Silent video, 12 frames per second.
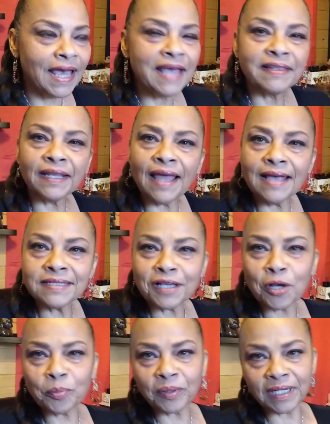And the last
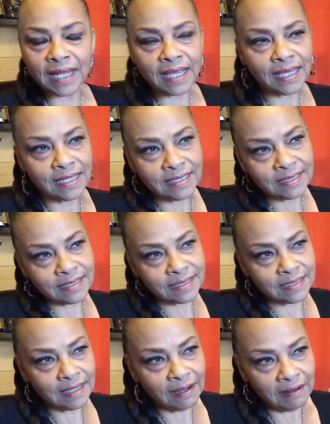couple of
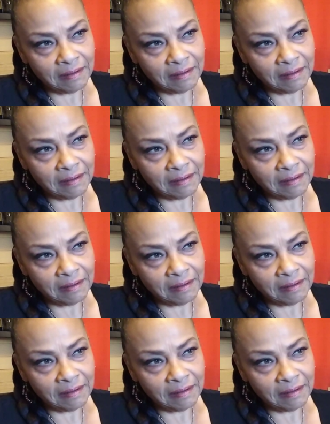days,